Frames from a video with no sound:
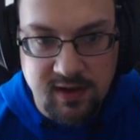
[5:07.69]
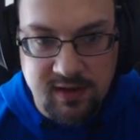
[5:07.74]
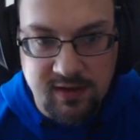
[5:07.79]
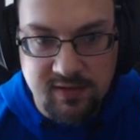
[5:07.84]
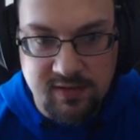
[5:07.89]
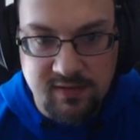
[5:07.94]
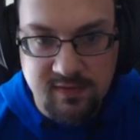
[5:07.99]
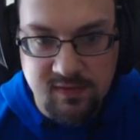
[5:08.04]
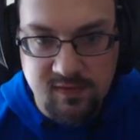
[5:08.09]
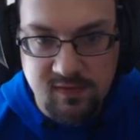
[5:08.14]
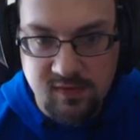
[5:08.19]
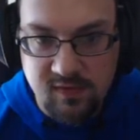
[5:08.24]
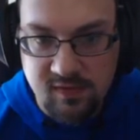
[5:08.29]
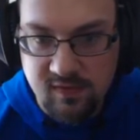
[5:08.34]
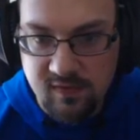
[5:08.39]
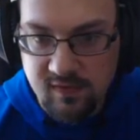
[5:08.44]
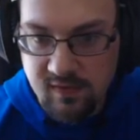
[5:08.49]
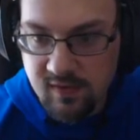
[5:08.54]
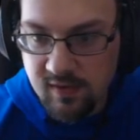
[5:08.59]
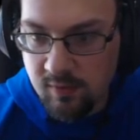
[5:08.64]
It's
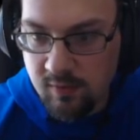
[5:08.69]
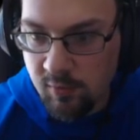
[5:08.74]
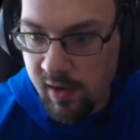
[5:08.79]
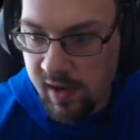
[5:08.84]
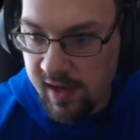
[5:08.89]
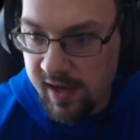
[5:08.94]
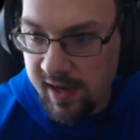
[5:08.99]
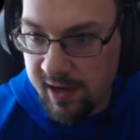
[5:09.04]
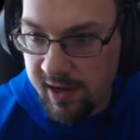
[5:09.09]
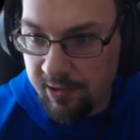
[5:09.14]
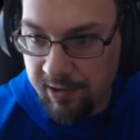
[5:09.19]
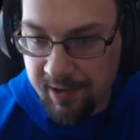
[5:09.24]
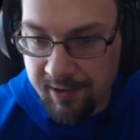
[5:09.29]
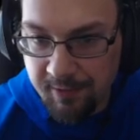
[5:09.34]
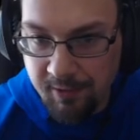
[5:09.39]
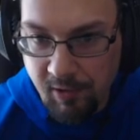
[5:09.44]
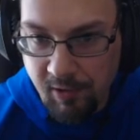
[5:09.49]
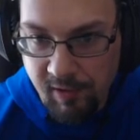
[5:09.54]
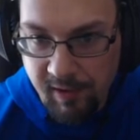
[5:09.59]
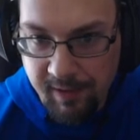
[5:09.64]
just a red herring,
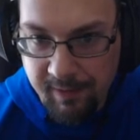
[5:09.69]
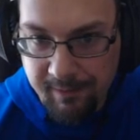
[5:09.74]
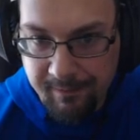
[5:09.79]
really.